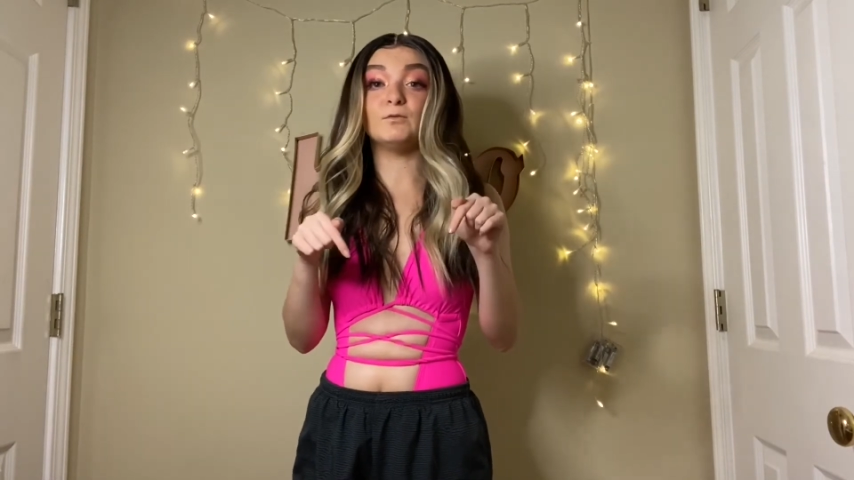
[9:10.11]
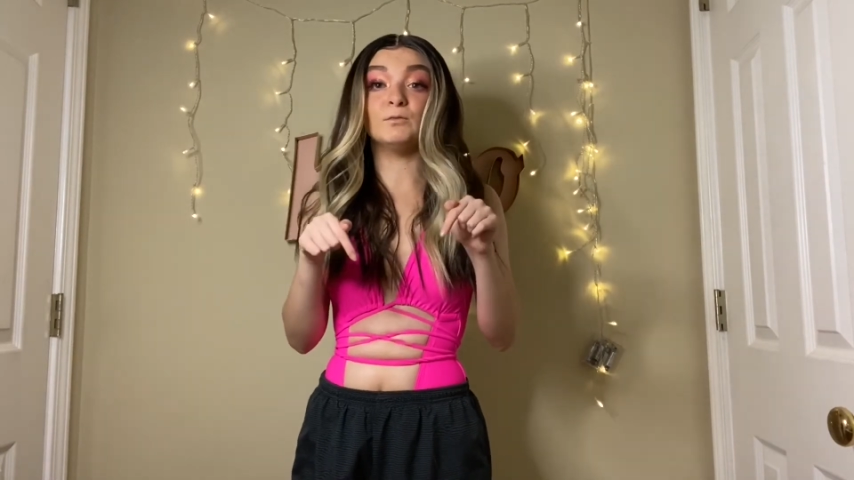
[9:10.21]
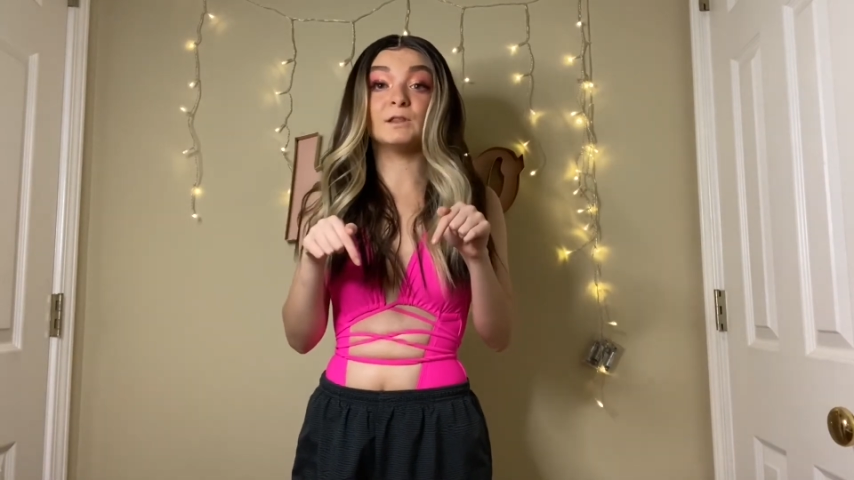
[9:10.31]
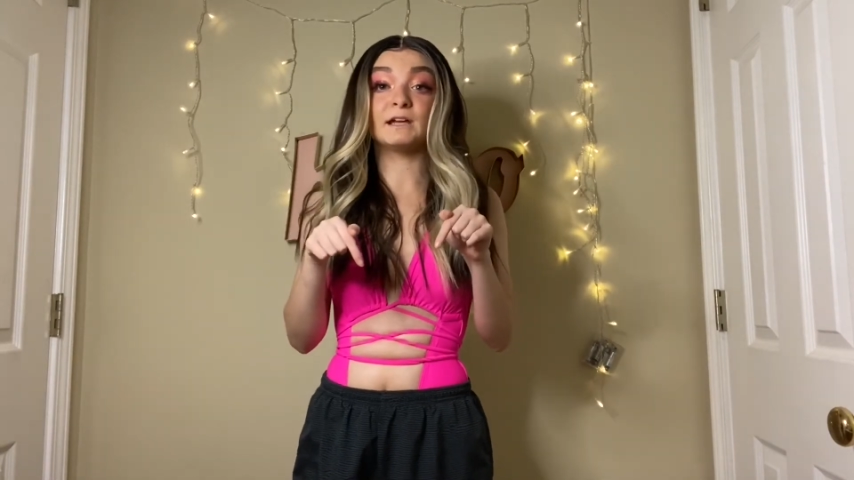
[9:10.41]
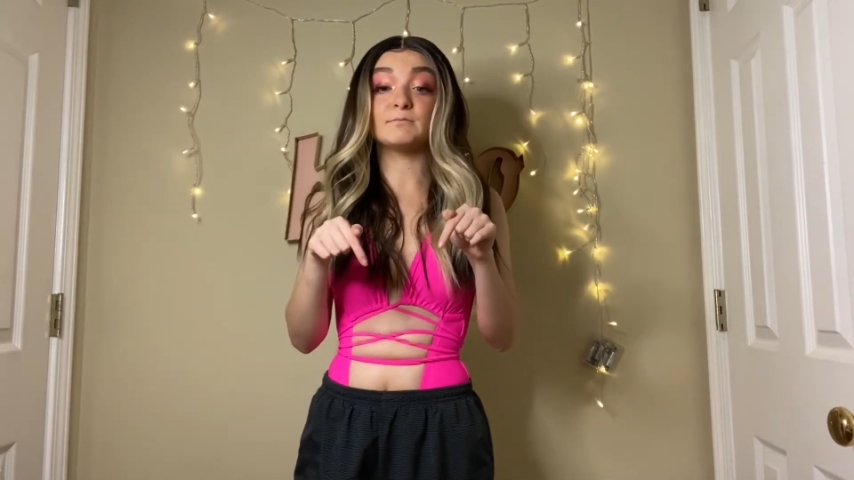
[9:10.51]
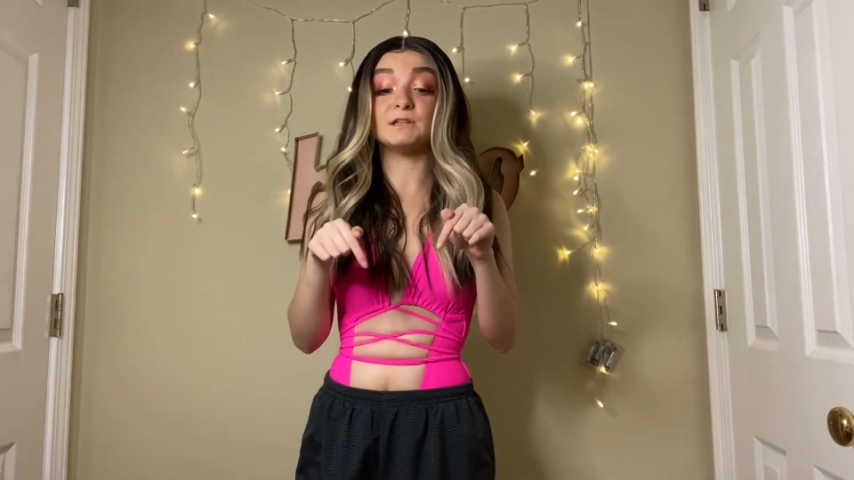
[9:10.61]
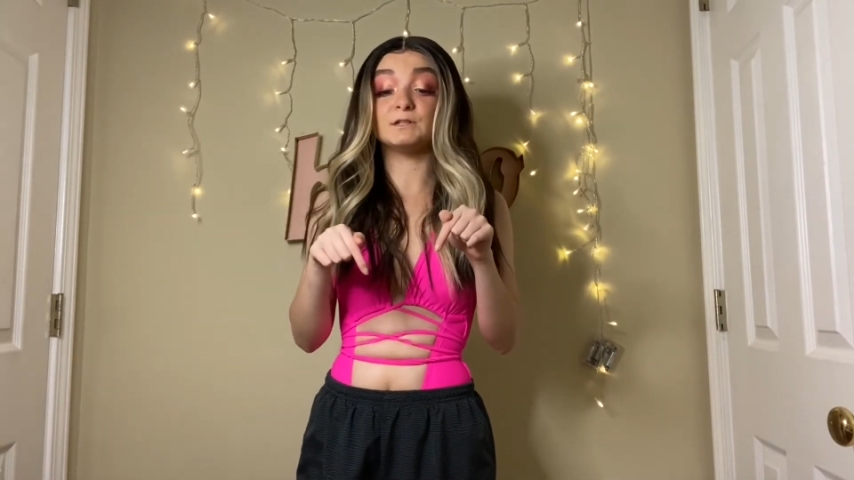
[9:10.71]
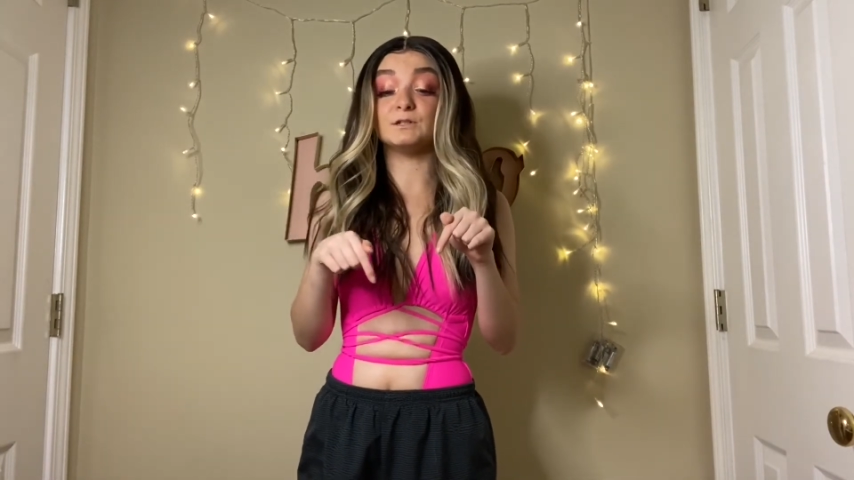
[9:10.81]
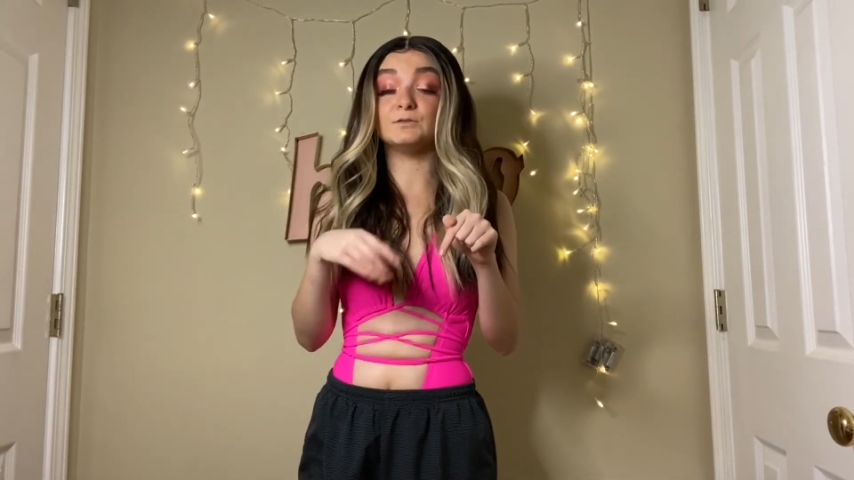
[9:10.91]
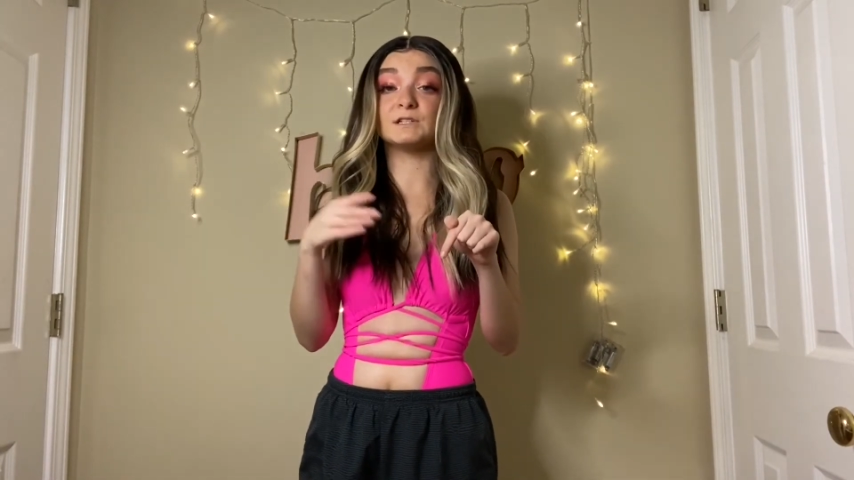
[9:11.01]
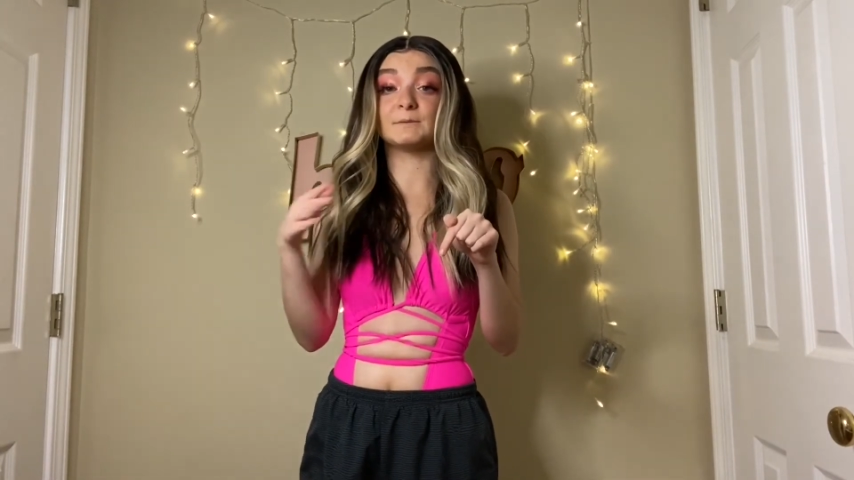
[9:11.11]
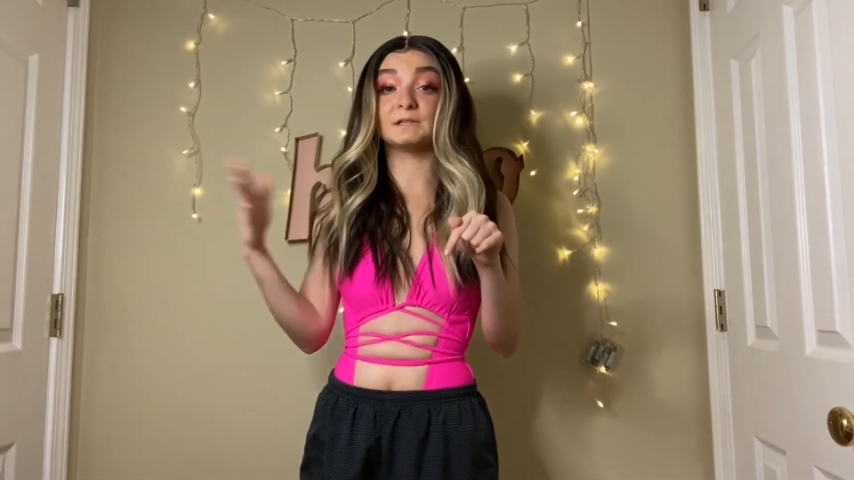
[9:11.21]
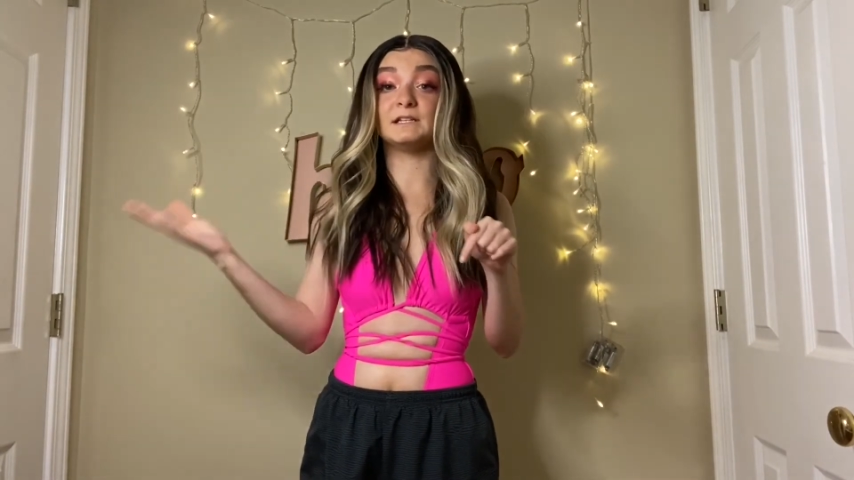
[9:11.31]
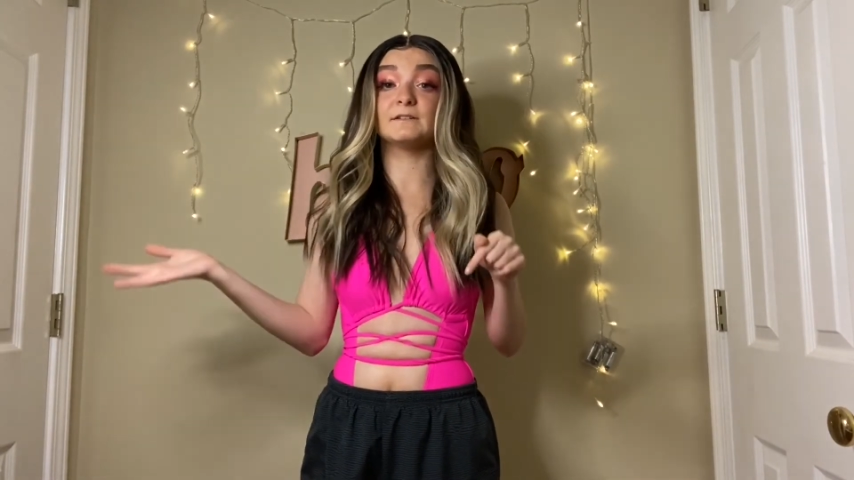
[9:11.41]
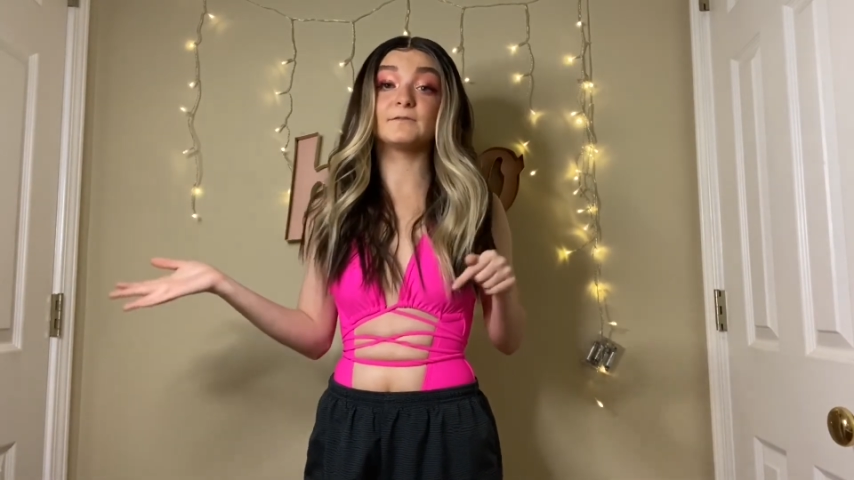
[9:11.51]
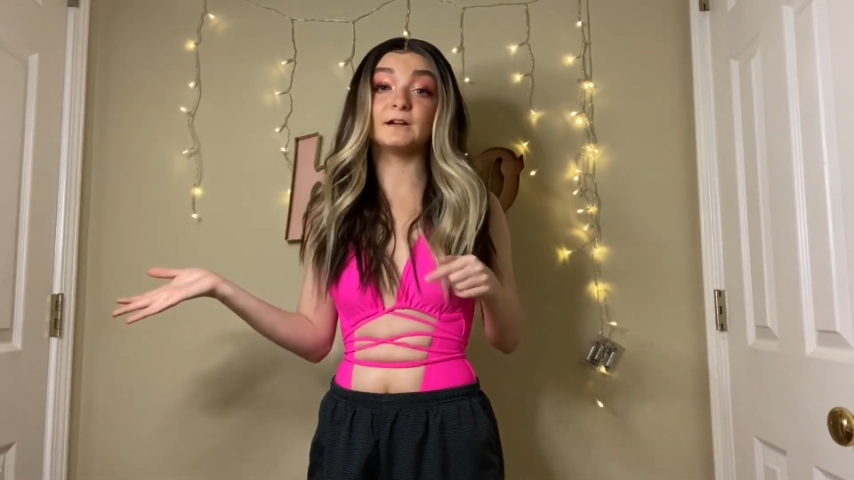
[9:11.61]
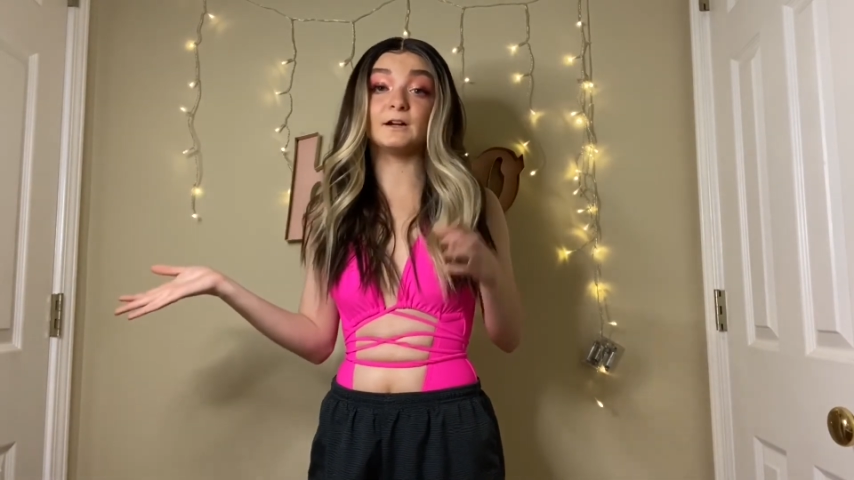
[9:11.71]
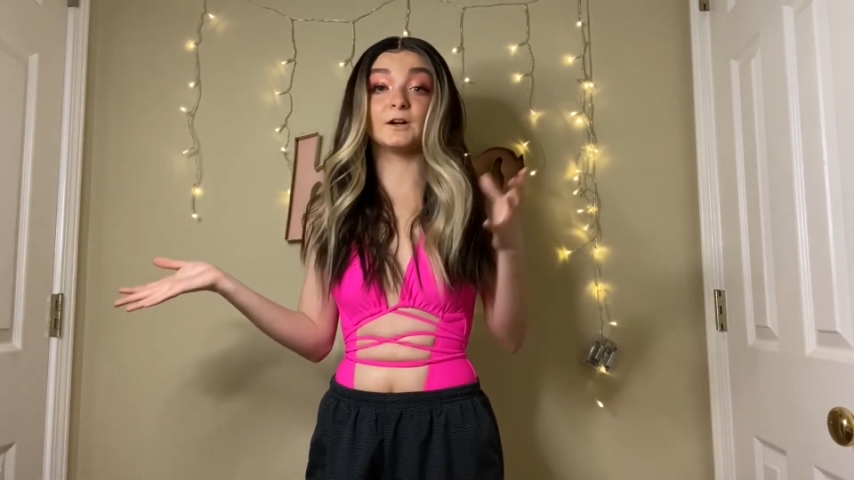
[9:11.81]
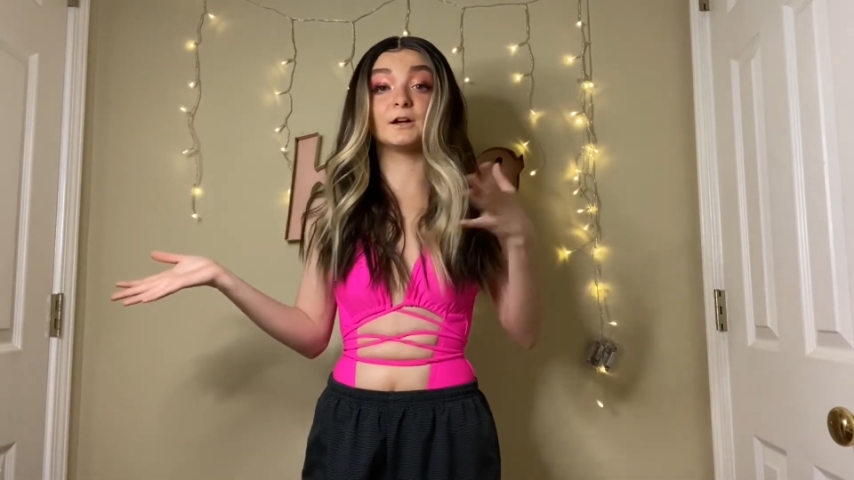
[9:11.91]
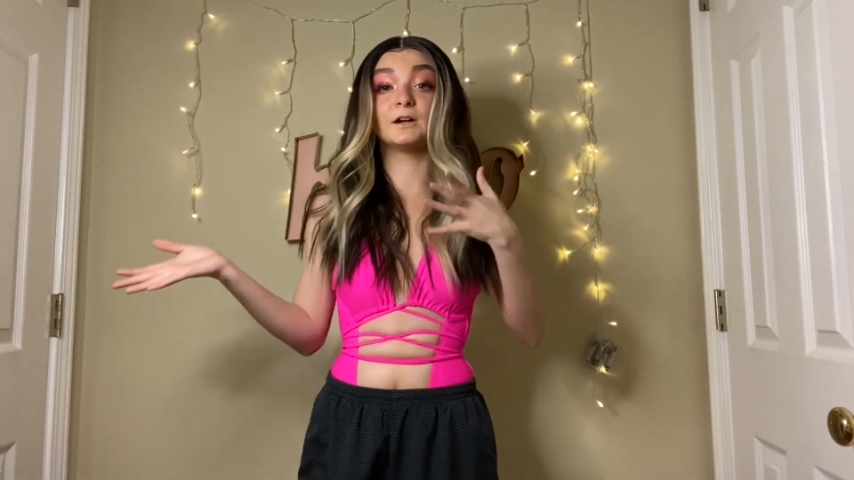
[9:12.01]
would like me to do something different
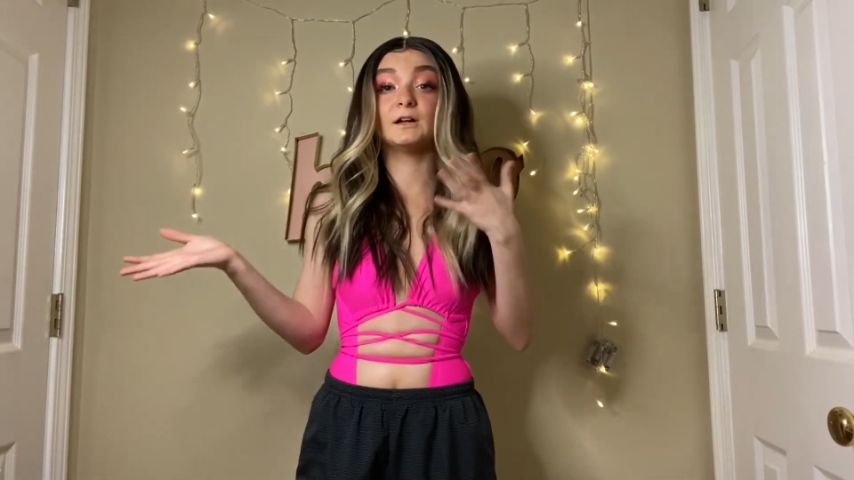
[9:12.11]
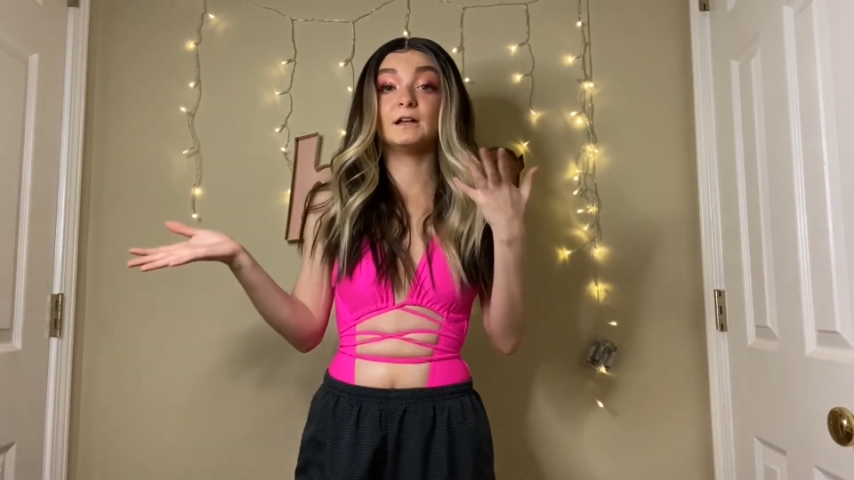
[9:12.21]
or